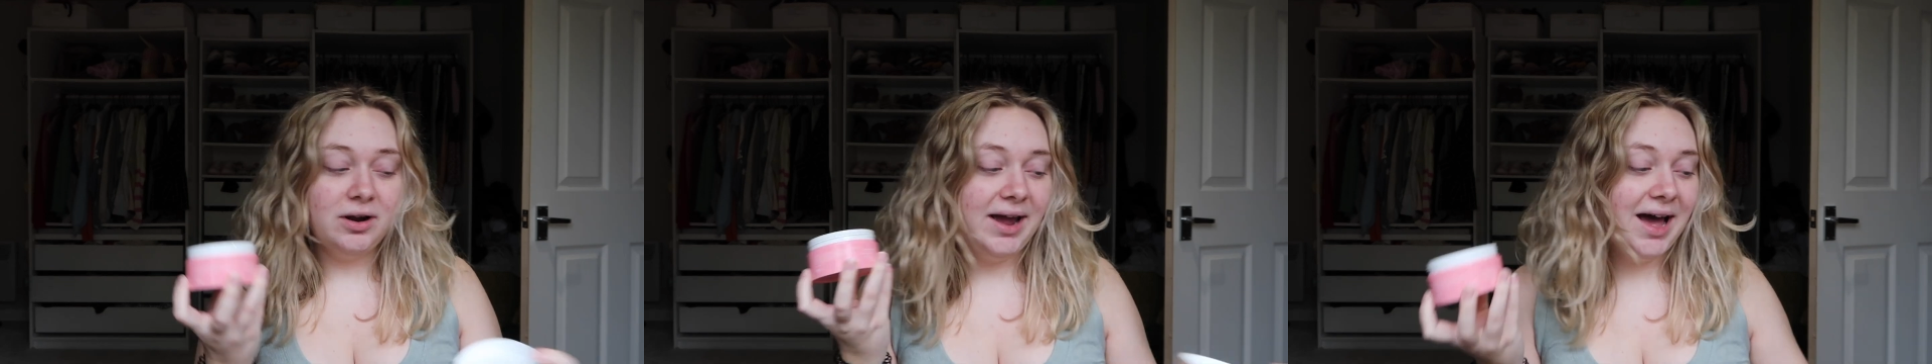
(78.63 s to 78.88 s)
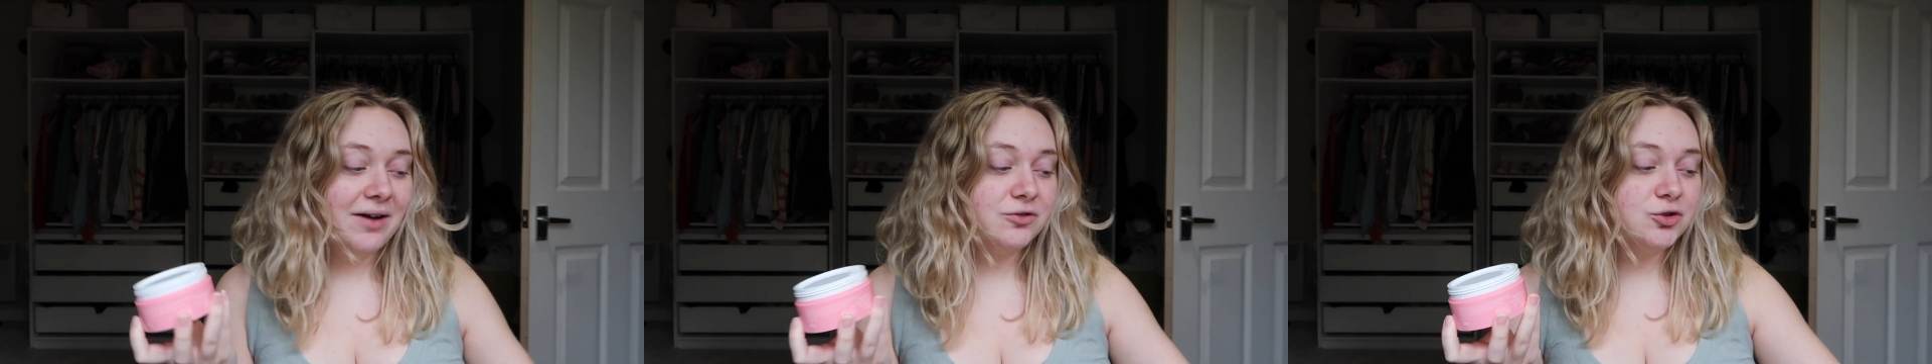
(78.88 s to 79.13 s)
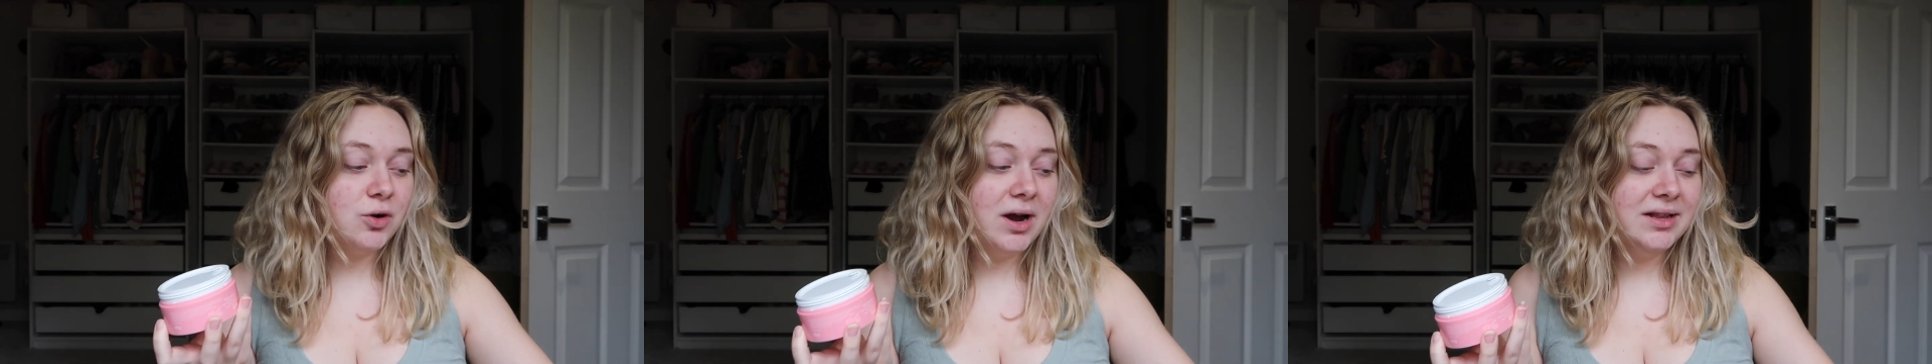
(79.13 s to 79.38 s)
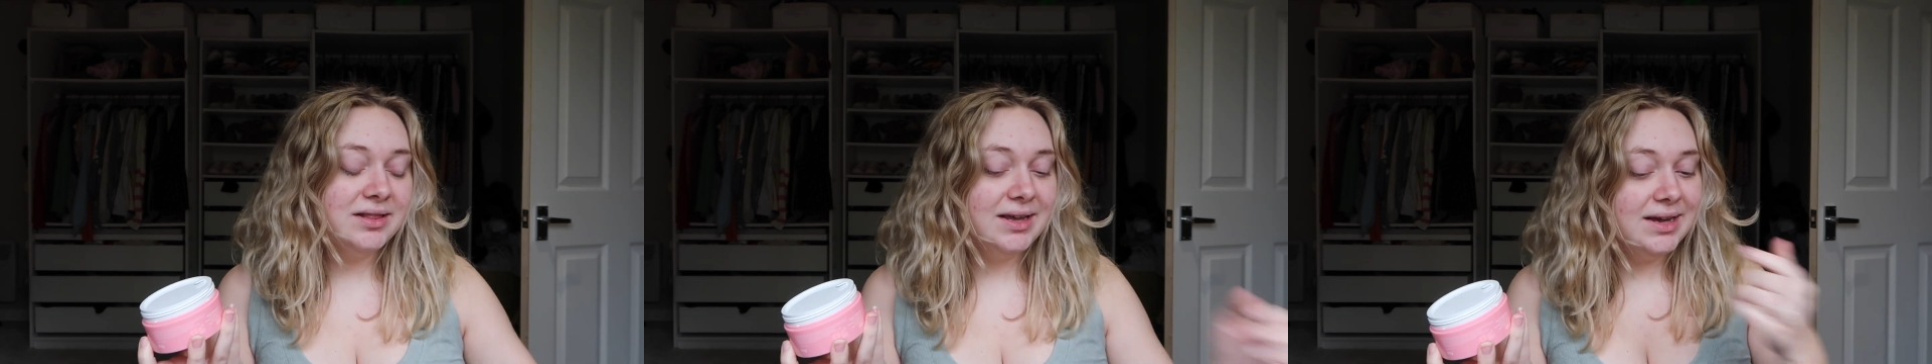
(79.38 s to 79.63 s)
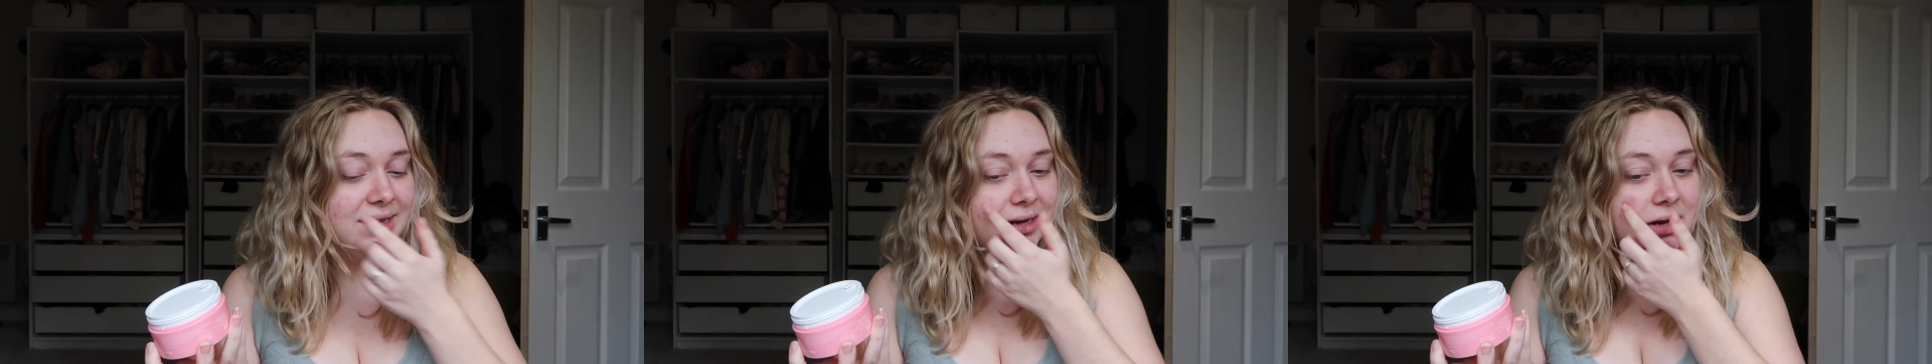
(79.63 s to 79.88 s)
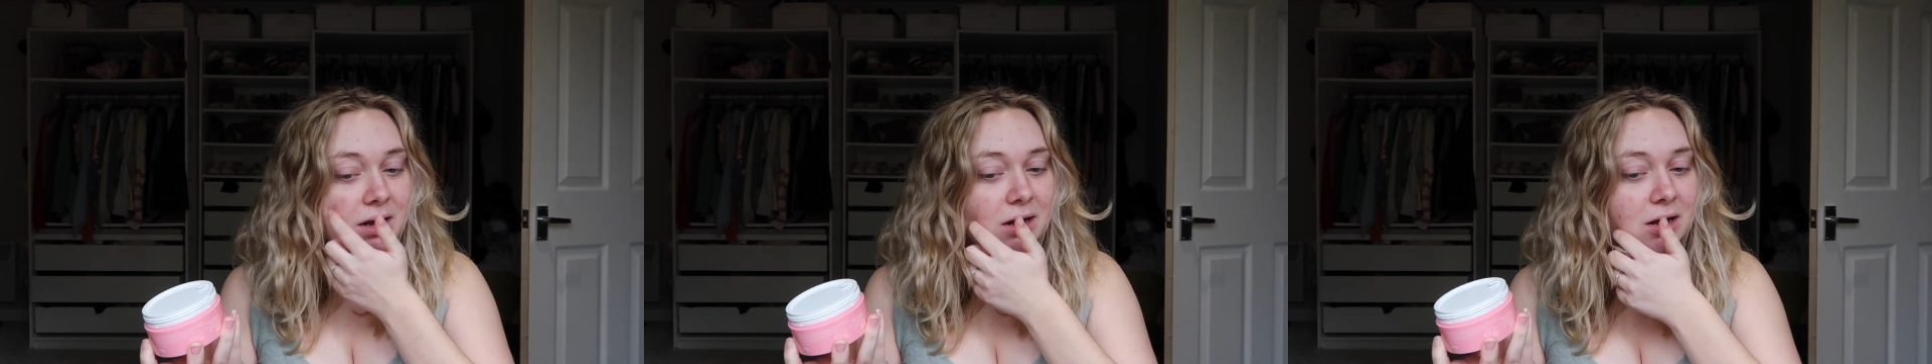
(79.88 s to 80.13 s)
And I have tried
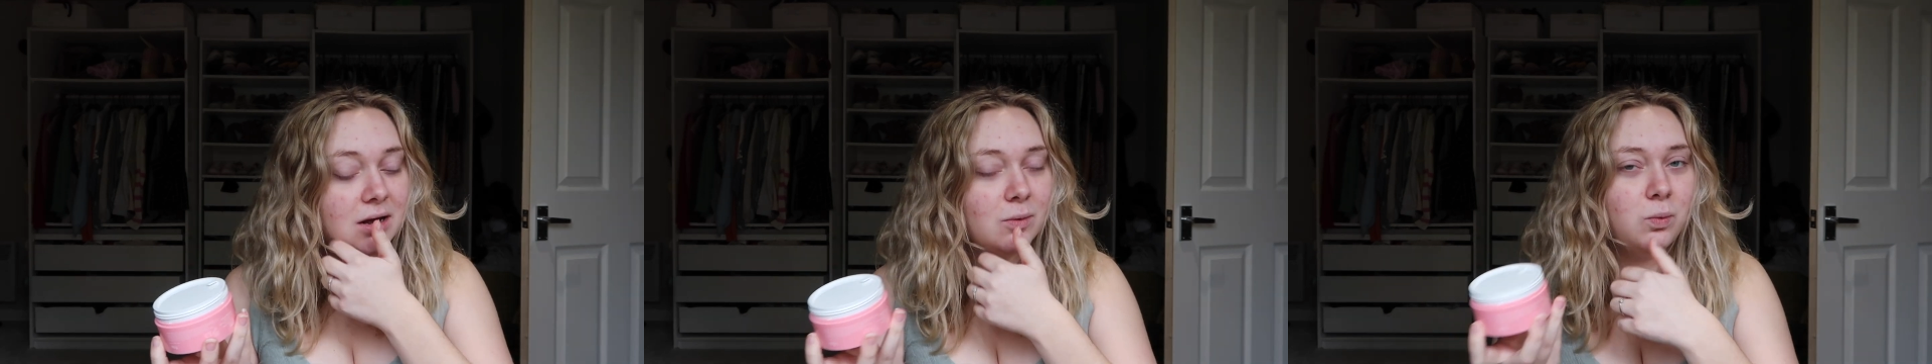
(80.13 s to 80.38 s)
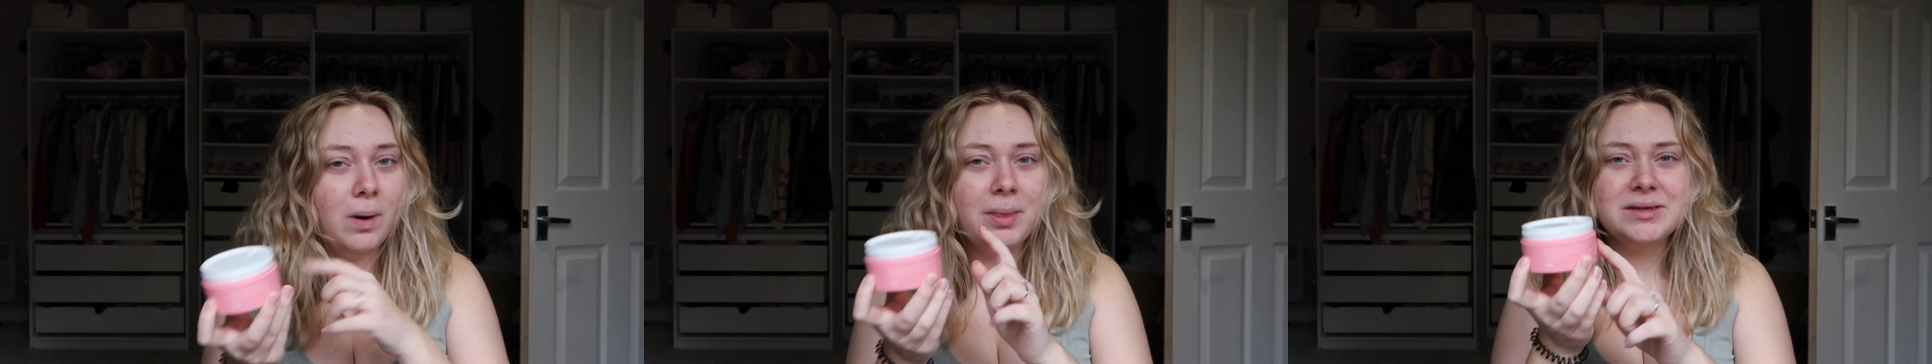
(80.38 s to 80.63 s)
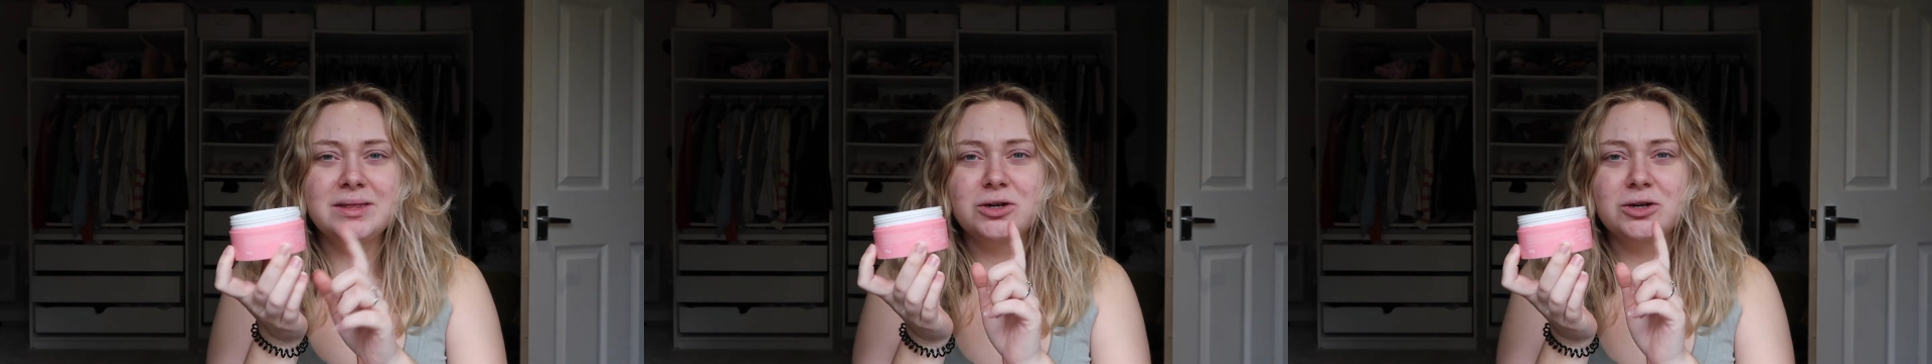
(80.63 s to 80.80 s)
the one that's